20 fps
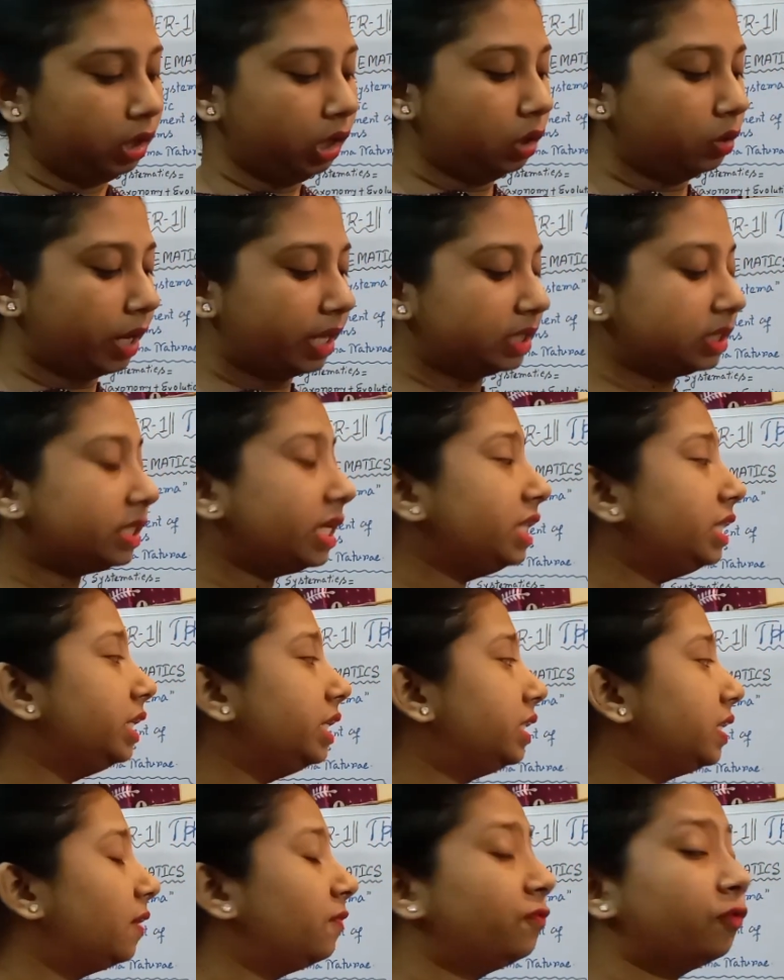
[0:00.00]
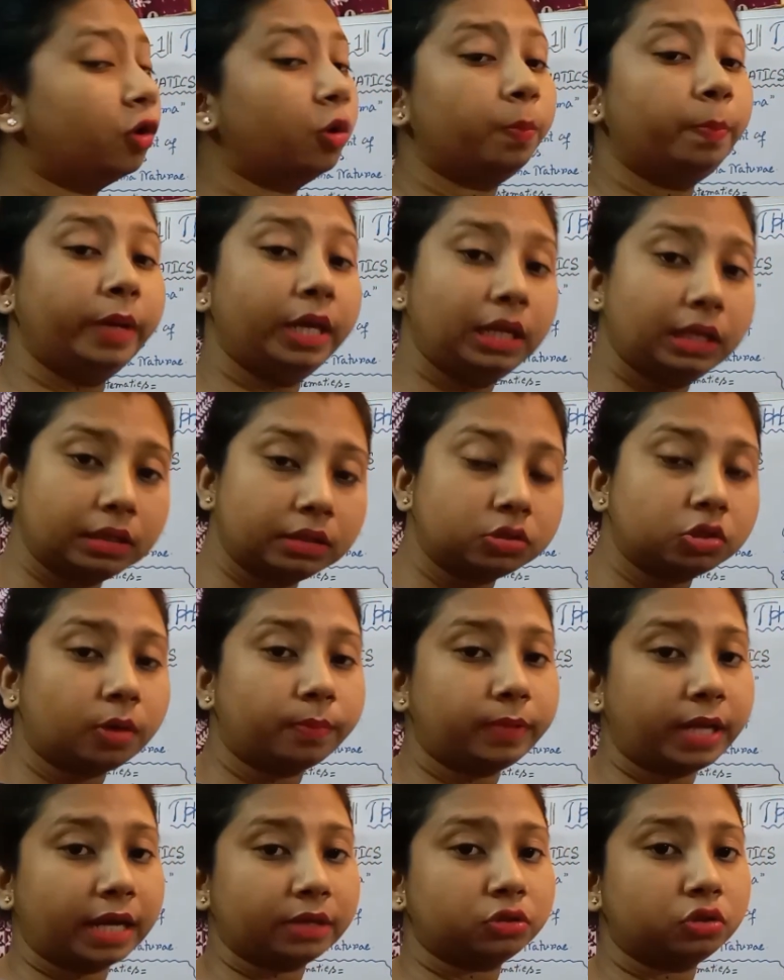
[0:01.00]
You can say these are four pillars
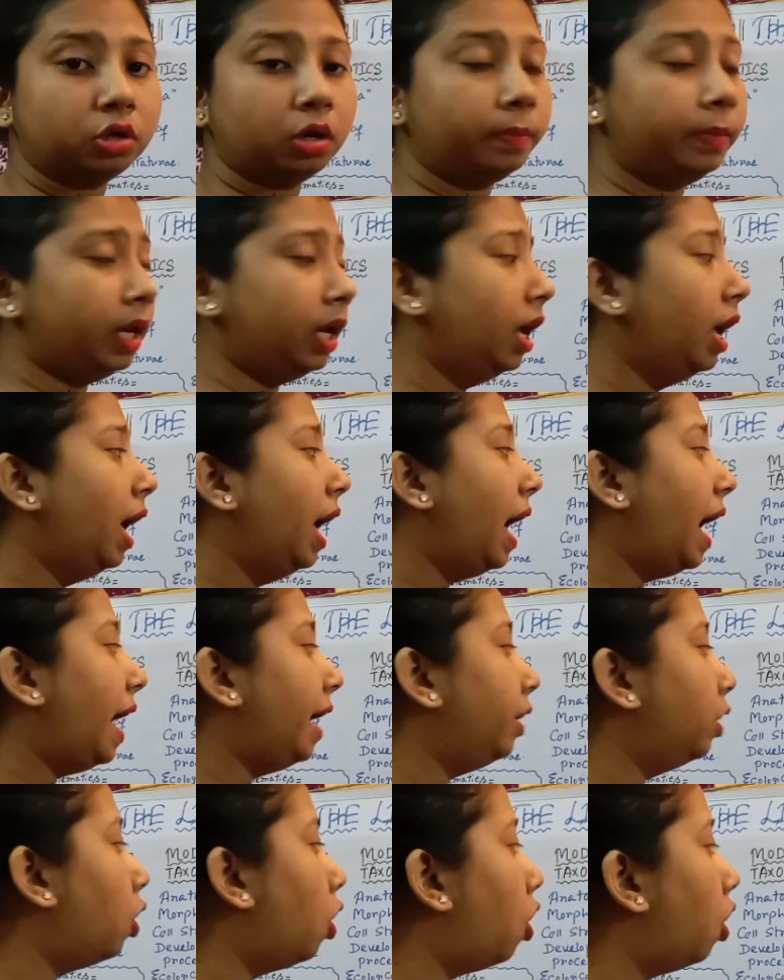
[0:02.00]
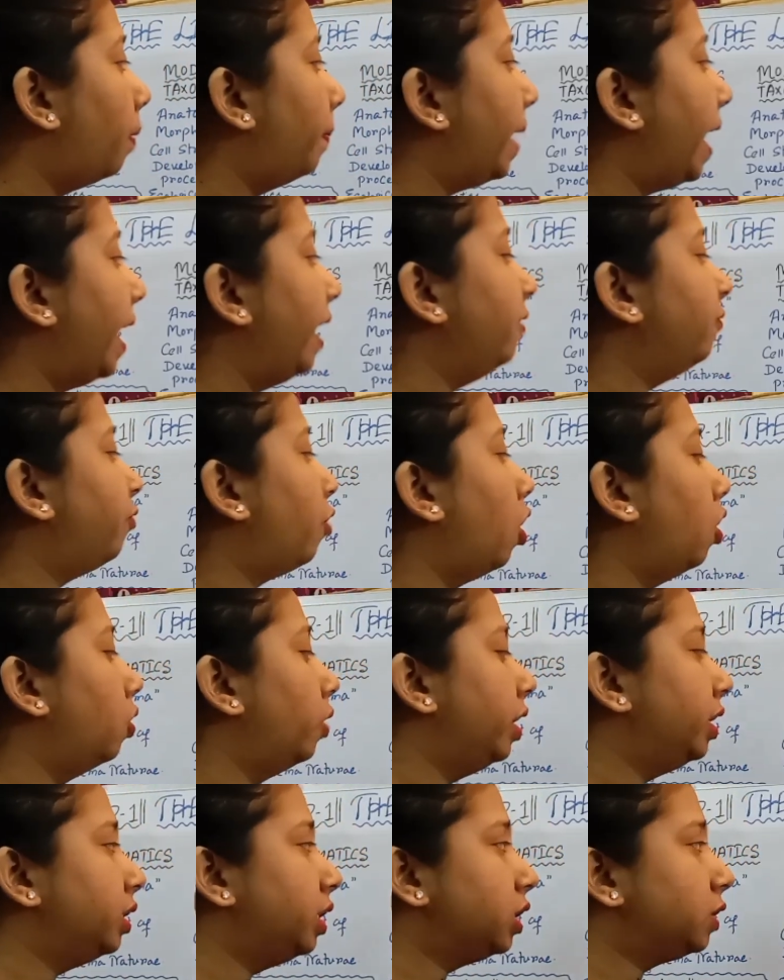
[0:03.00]
of taxonomy, and by
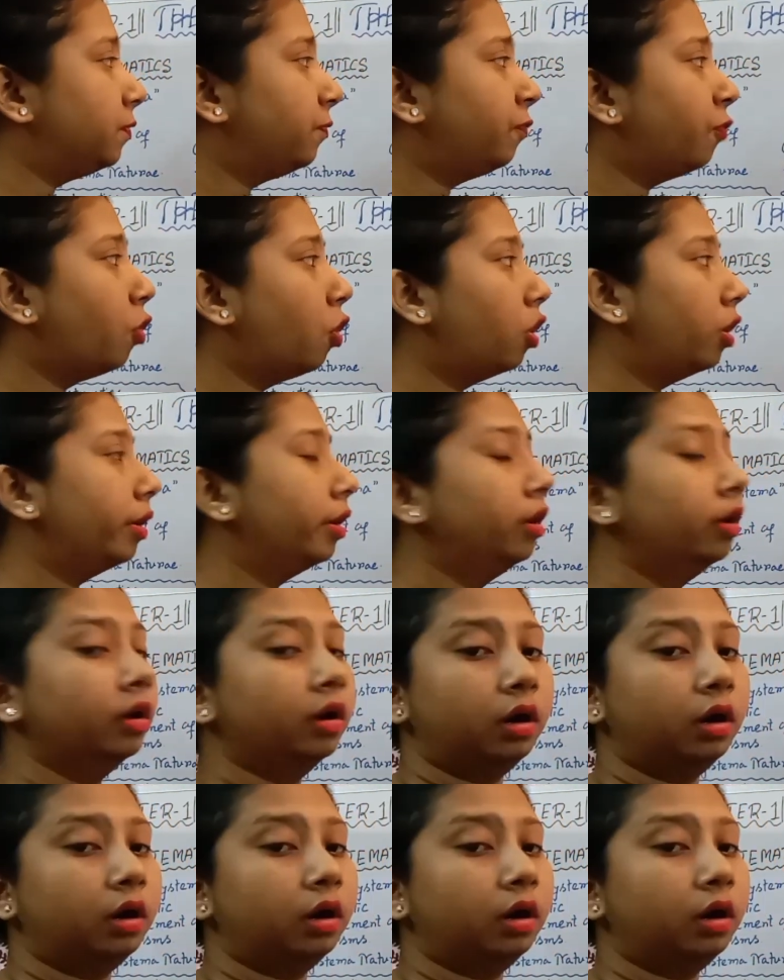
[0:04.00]
following these four